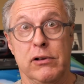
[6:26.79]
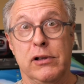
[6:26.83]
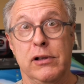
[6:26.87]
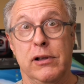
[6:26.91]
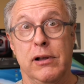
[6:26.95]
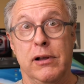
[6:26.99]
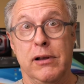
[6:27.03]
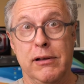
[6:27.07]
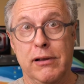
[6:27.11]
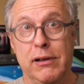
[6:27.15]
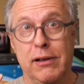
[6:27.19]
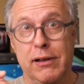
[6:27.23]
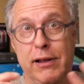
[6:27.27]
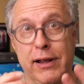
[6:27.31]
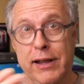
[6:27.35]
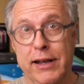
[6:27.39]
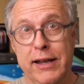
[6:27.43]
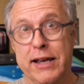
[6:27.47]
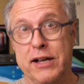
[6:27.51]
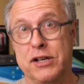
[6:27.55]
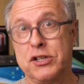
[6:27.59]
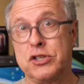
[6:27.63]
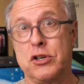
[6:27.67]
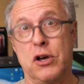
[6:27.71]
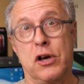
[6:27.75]

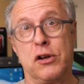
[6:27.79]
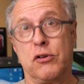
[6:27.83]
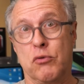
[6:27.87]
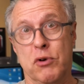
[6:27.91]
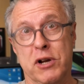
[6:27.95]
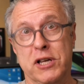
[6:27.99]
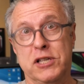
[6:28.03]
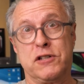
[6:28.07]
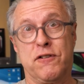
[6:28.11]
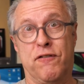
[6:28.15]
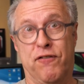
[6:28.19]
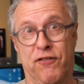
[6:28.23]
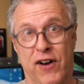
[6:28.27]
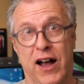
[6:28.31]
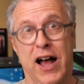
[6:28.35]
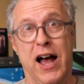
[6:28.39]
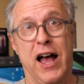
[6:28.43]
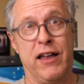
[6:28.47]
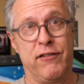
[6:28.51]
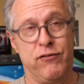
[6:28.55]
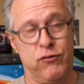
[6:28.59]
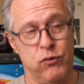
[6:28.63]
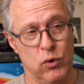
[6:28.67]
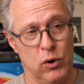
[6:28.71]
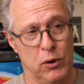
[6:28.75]
Linux on
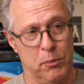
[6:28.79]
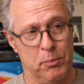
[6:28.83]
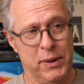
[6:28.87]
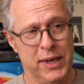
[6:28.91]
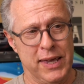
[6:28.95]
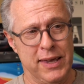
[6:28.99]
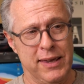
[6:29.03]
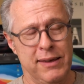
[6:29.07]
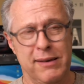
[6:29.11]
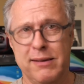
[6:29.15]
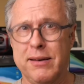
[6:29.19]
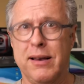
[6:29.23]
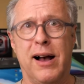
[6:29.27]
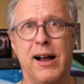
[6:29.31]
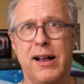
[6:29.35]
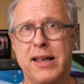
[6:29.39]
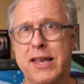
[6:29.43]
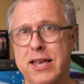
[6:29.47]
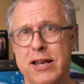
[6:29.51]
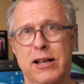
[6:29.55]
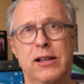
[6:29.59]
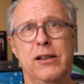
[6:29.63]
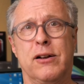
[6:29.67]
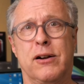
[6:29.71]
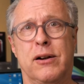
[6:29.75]
RISC-V will be a
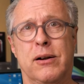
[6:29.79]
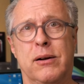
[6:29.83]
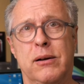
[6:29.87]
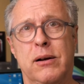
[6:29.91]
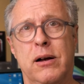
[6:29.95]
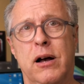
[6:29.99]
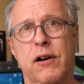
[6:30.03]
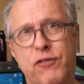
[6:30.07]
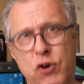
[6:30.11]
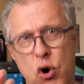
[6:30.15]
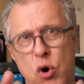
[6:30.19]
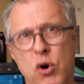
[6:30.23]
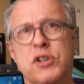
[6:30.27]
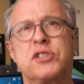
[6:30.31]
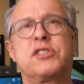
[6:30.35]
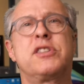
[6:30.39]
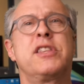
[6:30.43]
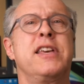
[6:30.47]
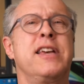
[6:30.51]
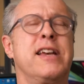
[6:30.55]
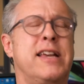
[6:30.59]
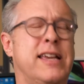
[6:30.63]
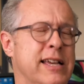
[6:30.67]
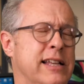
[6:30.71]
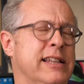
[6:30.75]
killer. Of course,
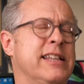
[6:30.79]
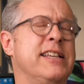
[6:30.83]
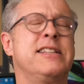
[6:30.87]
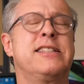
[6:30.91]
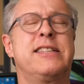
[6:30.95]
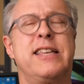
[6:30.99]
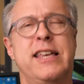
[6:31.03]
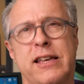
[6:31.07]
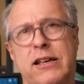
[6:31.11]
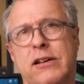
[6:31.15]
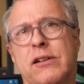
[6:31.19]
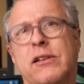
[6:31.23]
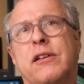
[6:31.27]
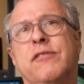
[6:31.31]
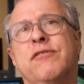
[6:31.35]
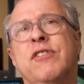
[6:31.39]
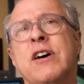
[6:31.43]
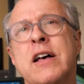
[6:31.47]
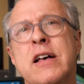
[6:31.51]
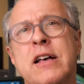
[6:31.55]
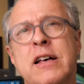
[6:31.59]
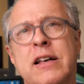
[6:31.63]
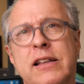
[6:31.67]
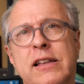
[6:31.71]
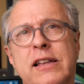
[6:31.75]
the Achilles heel of
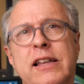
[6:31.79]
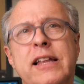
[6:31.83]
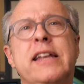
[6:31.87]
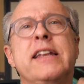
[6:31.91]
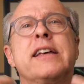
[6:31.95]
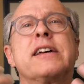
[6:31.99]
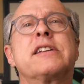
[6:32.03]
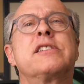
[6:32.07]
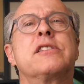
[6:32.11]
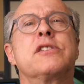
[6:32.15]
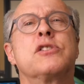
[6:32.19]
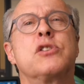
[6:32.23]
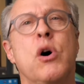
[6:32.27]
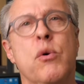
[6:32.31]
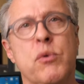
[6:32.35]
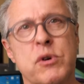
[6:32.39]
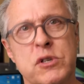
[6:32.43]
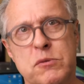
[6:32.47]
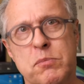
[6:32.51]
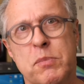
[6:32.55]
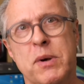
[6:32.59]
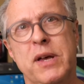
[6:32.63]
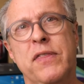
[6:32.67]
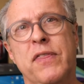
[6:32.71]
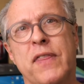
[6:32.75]
Linux has
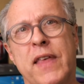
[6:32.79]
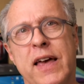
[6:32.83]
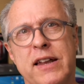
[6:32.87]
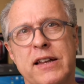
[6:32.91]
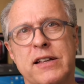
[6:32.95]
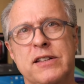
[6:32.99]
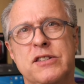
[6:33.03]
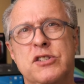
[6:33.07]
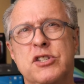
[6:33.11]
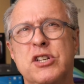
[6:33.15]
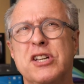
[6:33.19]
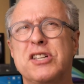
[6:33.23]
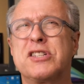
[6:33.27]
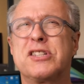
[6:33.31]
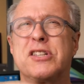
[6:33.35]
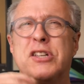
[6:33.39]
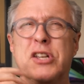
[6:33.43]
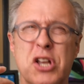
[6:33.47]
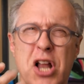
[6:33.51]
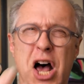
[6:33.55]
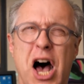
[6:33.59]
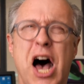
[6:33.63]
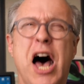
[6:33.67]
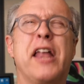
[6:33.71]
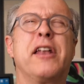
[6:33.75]
always been that it's just
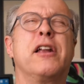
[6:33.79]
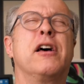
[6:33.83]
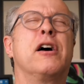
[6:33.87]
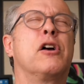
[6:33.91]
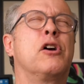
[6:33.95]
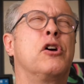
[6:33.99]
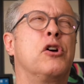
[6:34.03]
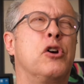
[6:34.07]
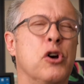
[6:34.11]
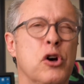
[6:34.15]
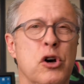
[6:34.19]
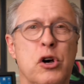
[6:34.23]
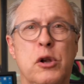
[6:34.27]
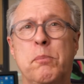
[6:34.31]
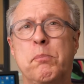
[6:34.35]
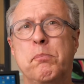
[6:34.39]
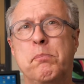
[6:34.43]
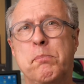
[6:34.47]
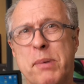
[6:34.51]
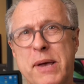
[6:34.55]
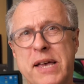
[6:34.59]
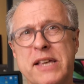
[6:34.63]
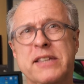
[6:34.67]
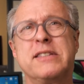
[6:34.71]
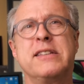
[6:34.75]
not a
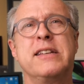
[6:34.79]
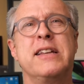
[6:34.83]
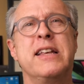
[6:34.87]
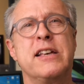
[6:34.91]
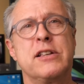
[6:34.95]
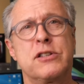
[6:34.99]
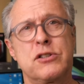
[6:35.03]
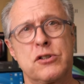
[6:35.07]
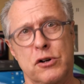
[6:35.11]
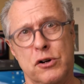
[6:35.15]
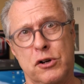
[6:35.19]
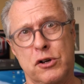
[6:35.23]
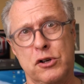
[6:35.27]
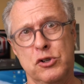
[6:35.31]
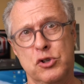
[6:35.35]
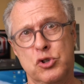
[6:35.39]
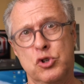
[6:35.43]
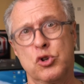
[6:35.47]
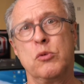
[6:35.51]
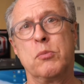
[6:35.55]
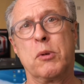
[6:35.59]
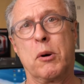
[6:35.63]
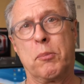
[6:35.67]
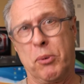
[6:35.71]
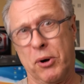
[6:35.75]
good business or
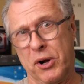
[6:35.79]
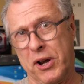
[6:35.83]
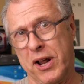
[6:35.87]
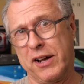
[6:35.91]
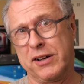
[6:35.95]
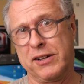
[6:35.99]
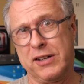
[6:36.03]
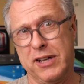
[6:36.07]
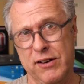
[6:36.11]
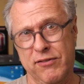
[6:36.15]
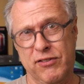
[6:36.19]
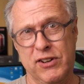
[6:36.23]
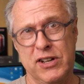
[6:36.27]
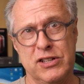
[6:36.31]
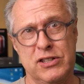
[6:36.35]
consumer productivity